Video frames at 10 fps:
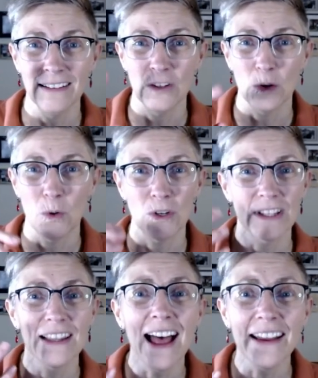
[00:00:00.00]
or a
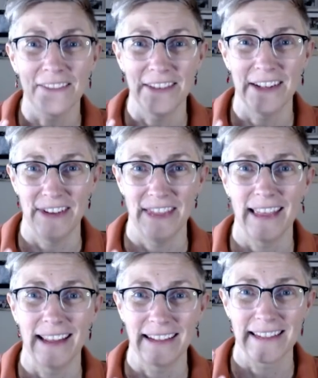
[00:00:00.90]
lot of different
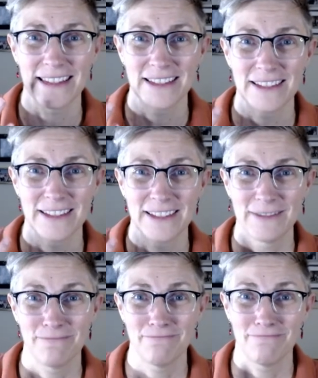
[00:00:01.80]
things?
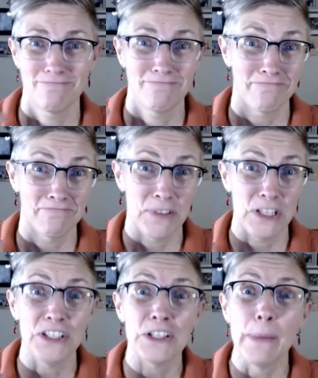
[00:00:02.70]

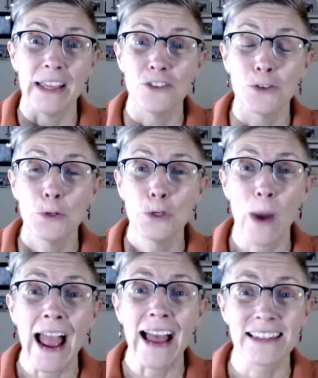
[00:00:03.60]
Depends who you
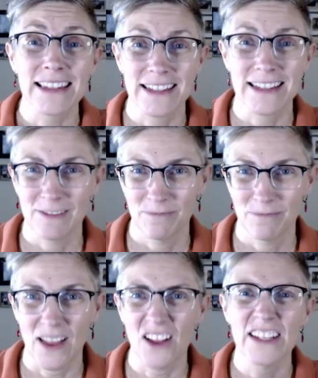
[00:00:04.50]
ask.
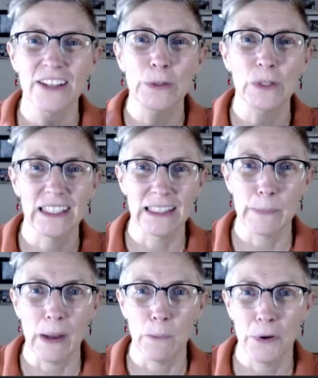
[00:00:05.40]
I'll tell you a little
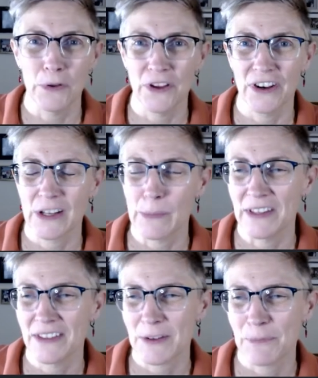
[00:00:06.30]
about both
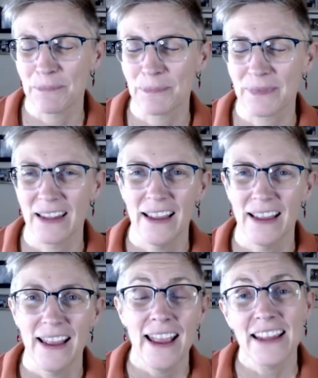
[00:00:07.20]
arguments.
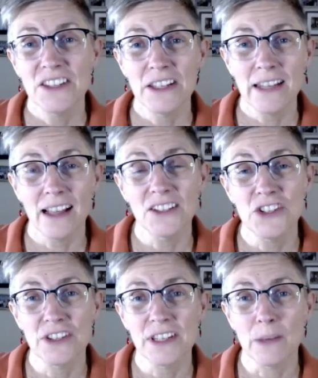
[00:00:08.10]
Is
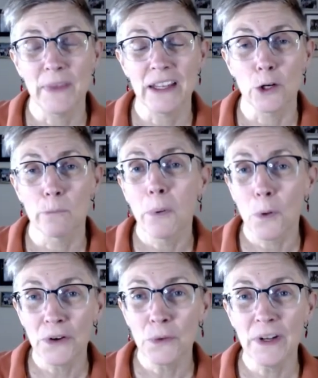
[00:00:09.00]
intelligence something you're
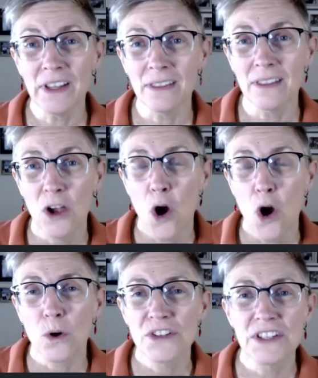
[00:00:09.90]
born with
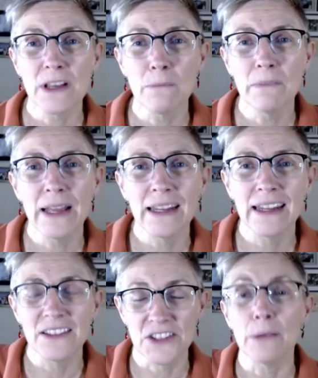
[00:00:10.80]
or
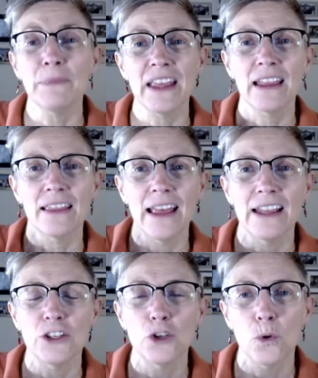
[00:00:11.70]
somebody something that
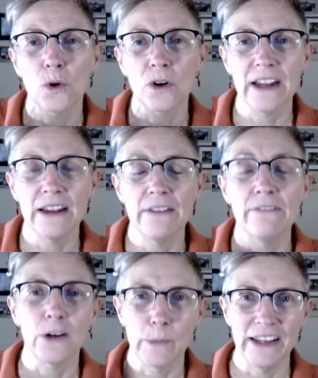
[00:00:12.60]
your
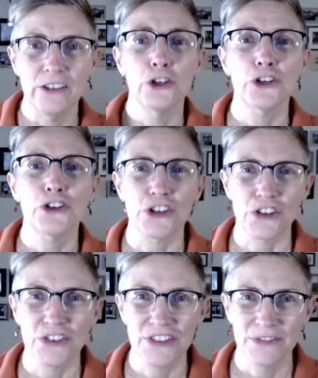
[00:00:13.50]
environment nurtures?